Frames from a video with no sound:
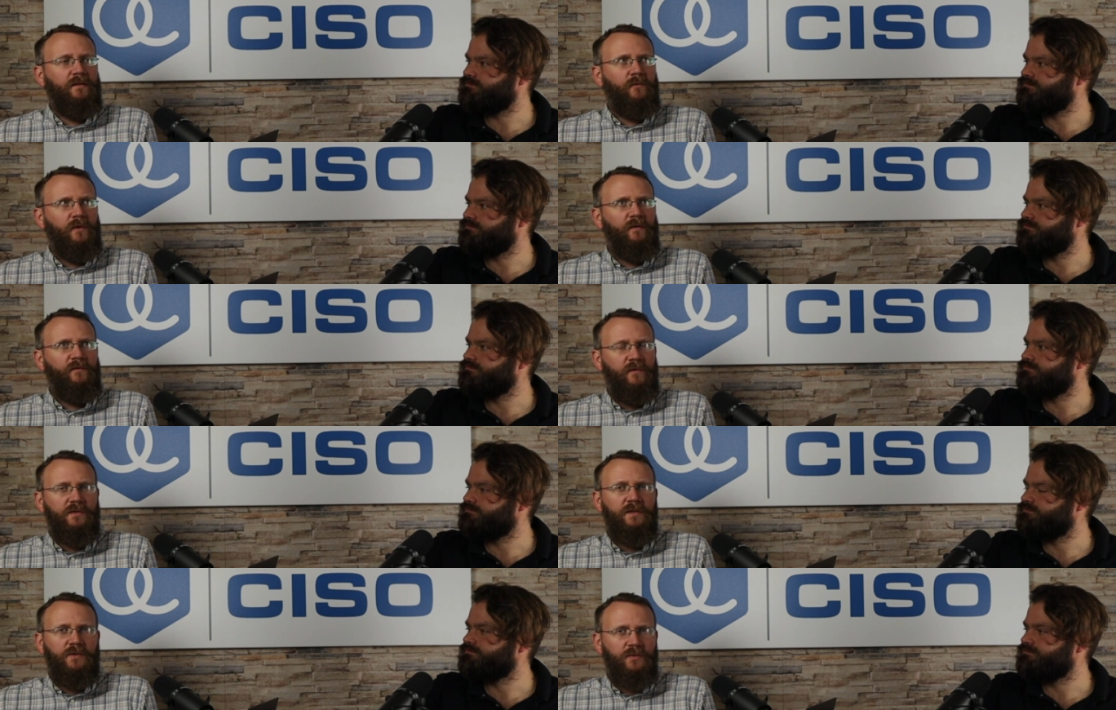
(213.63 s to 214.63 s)
Speaker 1: one of the first
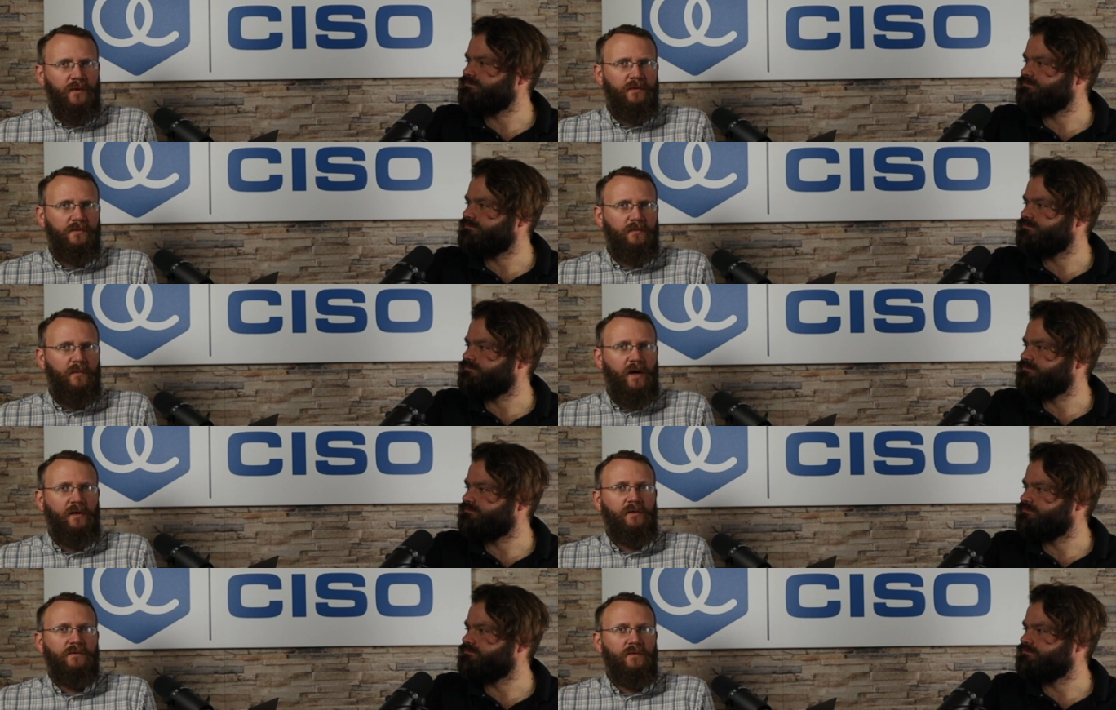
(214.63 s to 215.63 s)
things you'll notice are
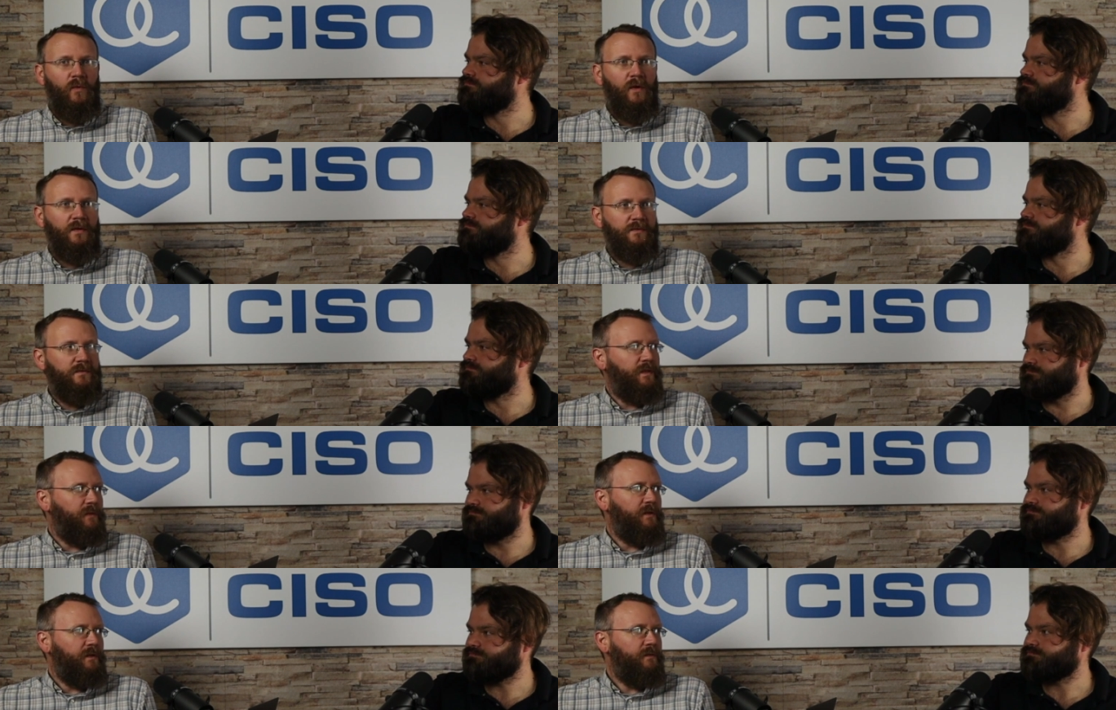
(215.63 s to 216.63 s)
monitors on the walls.
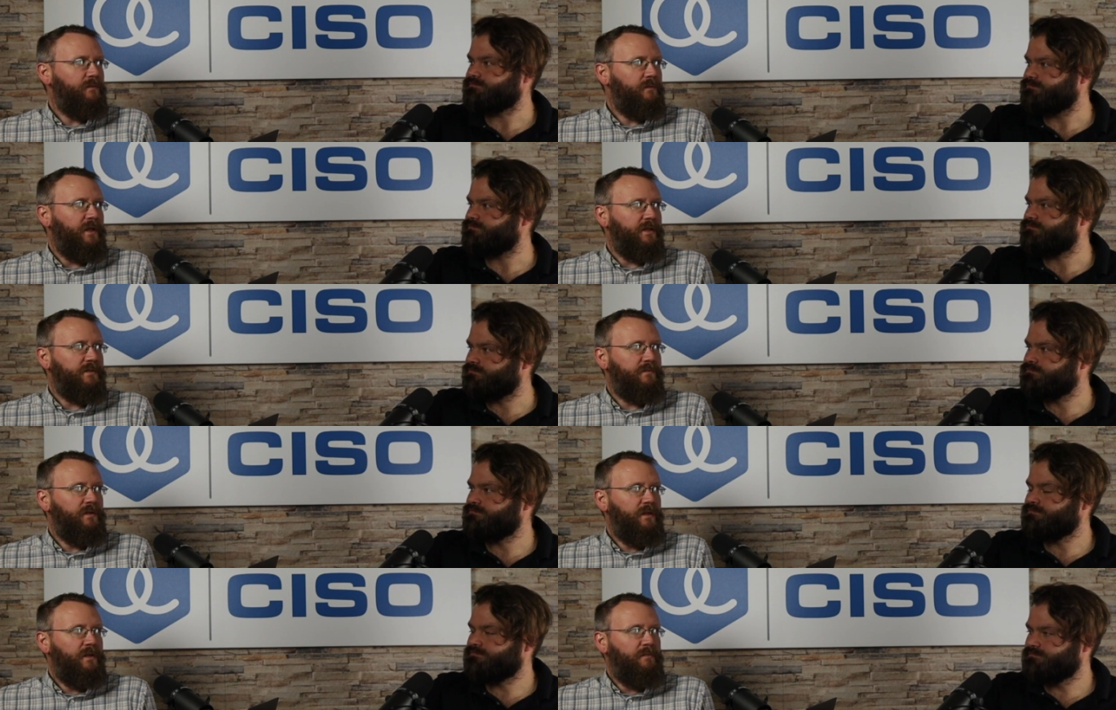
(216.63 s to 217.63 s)
Typically, that's
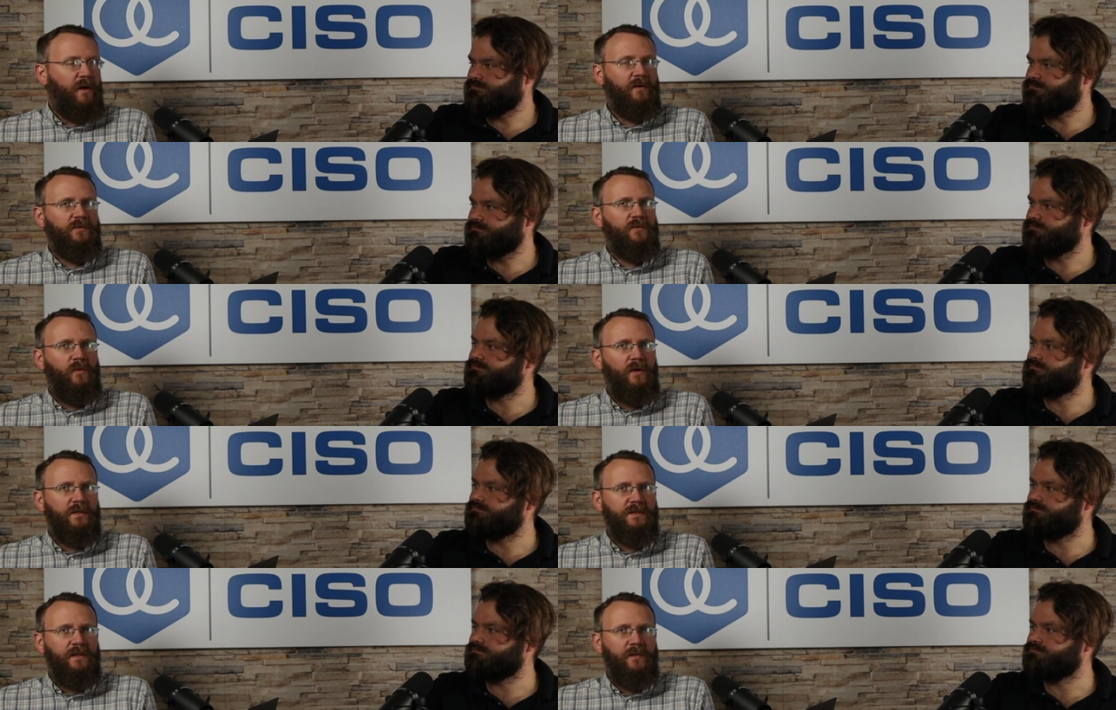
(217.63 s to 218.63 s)
monitors on the walls,
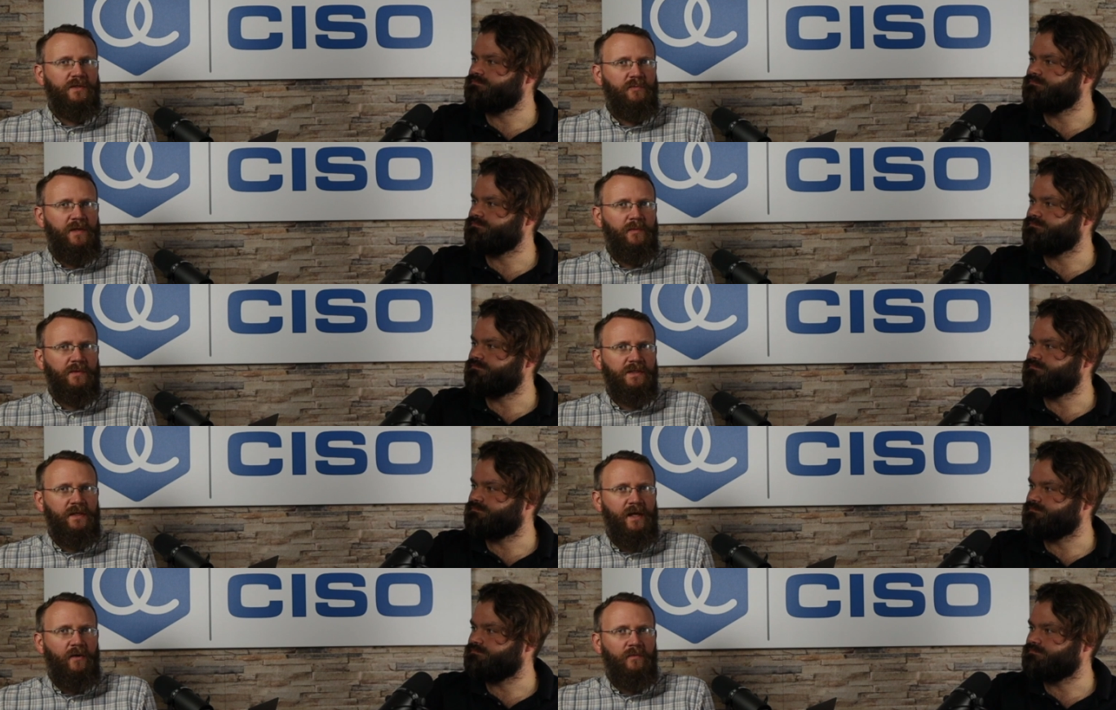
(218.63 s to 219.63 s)
and then a bunch of people sitting out